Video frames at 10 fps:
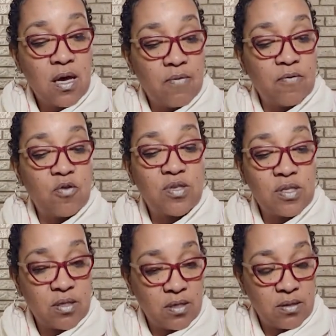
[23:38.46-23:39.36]
of your
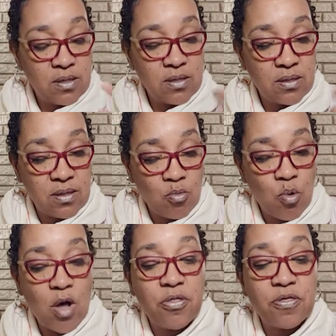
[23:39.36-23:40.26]
the, the, the
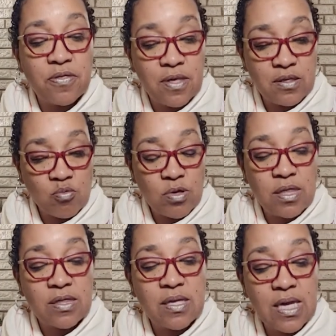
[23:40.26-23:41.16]
wealth that's
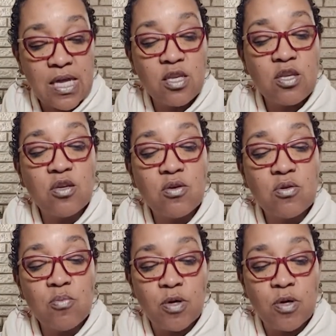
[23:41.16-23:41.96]
within you.